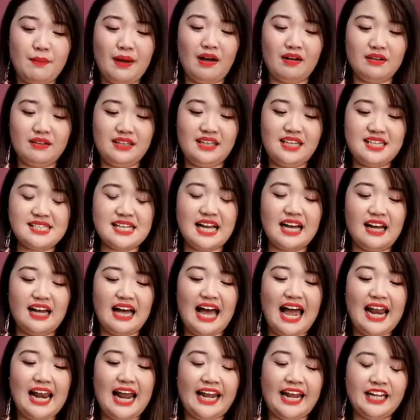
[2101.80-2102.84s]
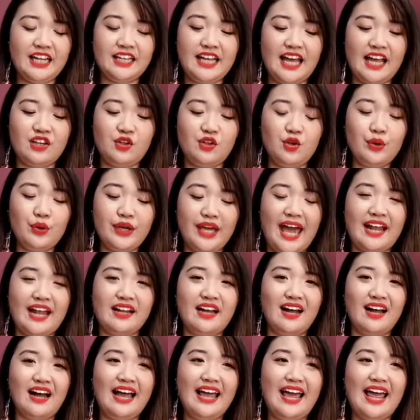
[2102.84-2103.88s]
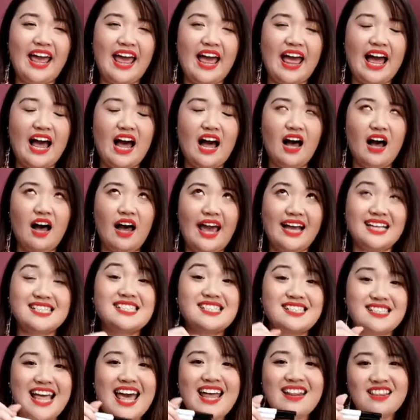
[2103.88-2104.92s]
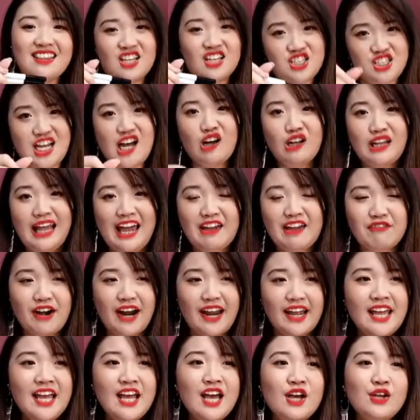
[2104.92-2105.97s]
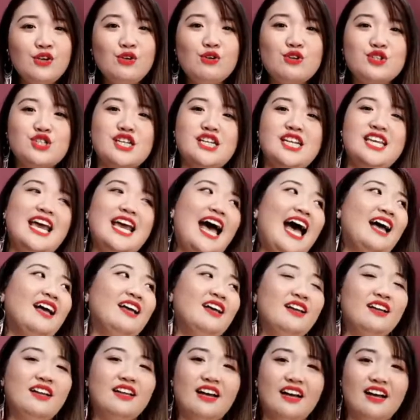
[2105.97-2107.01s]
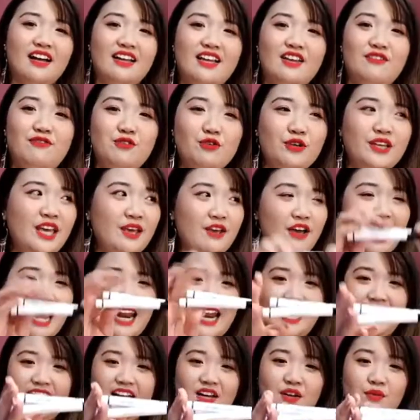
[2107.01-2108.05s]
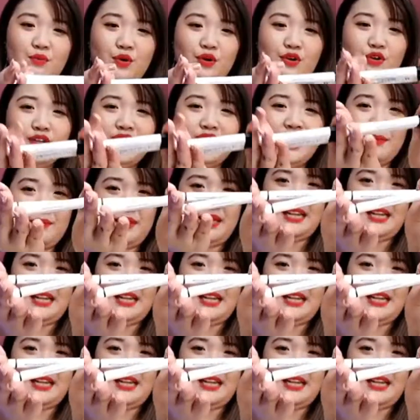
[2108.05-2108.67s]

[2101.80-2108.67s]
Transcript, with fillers: about this uh eyeliner that you can uh, uh extend the shelf life, right? Usually uh, uh if you keep your eyeliner, will you keep